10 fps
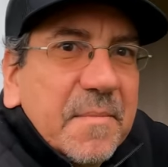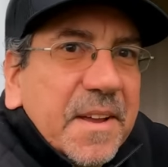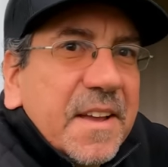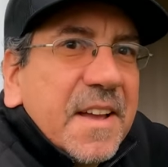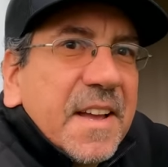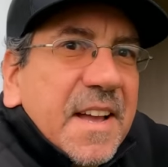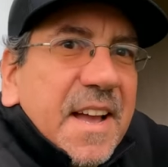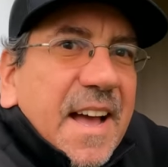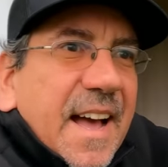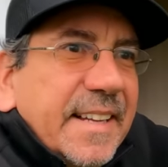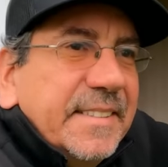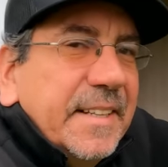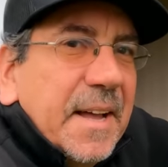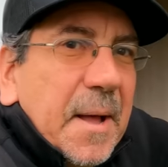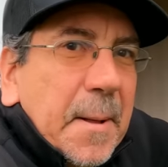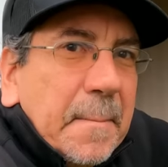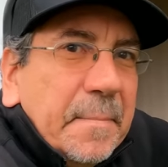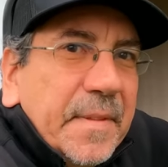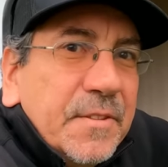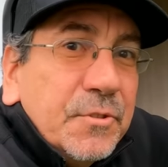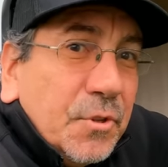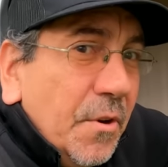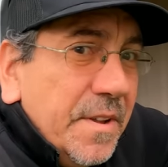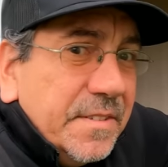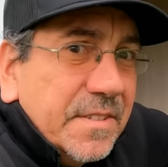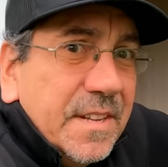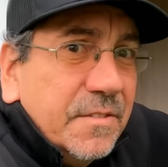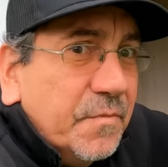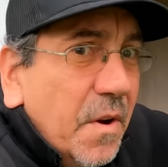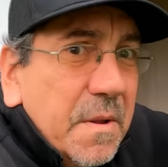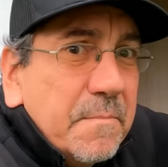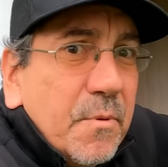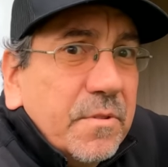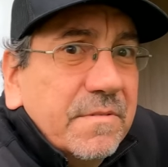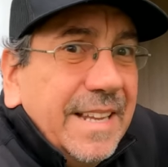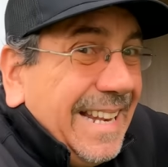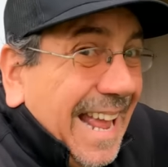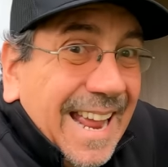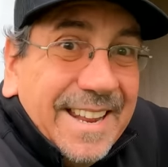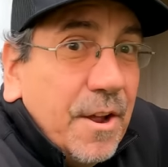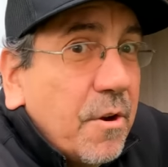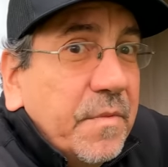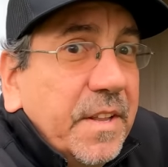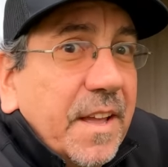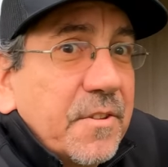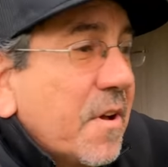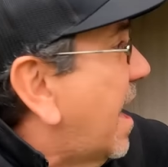I mean, and storage is very important in any RV that you